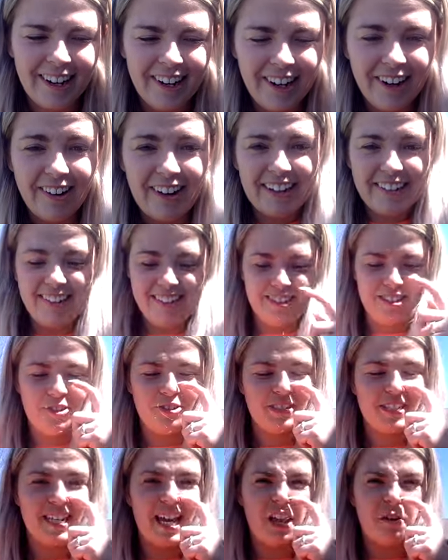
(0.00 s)
All right, let's do
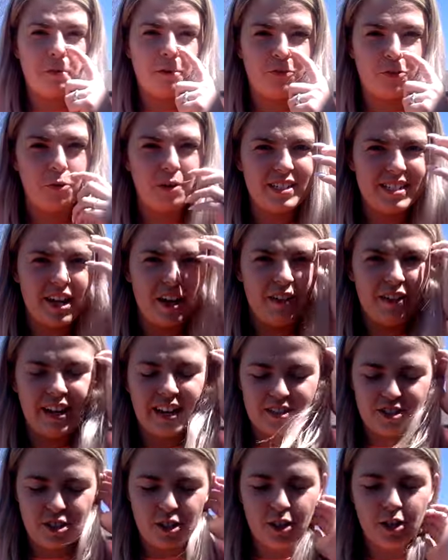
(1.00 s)
it together before we tell the
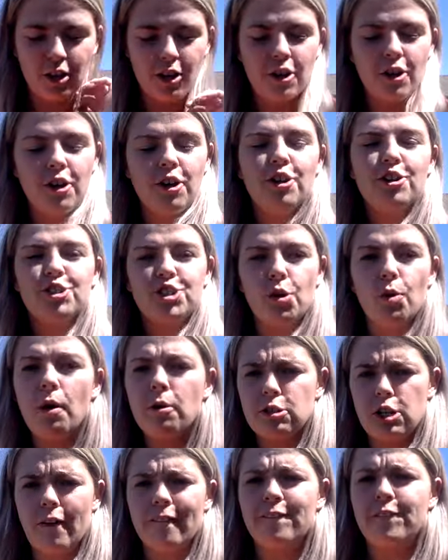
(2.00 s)
answer. So what
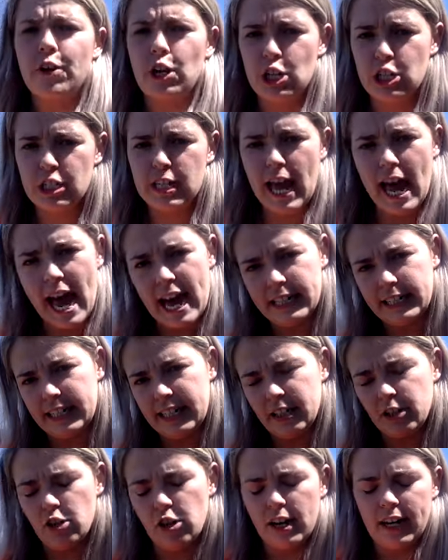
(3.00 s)
was our first
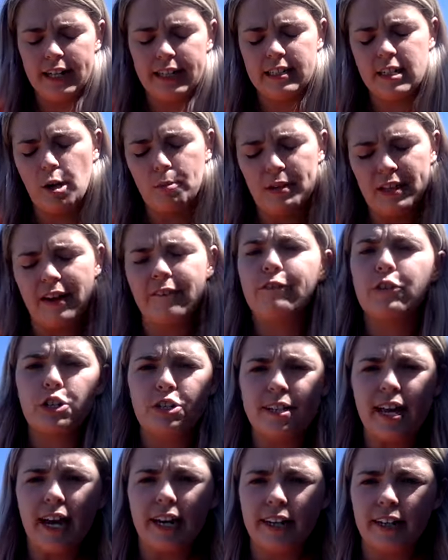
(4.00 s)
addend? Go ahead and tell me that
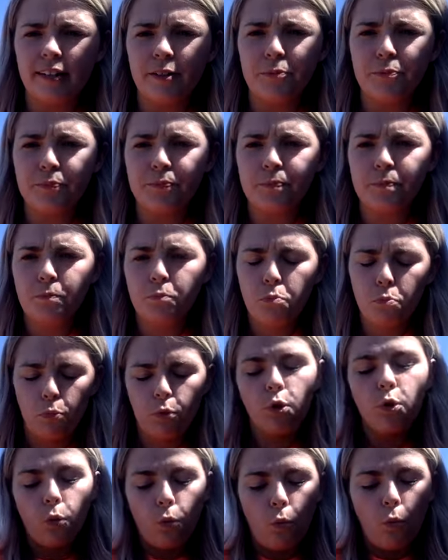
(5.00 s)
first addend.
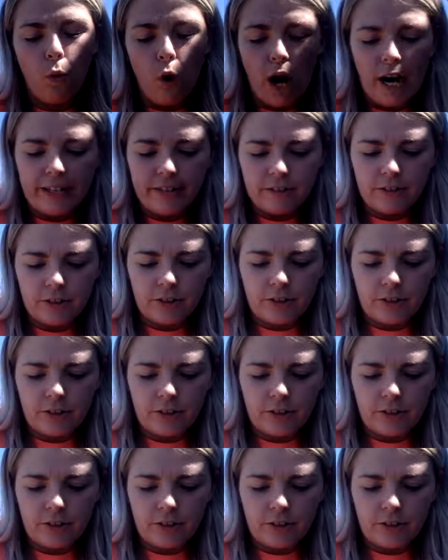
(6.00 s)
1.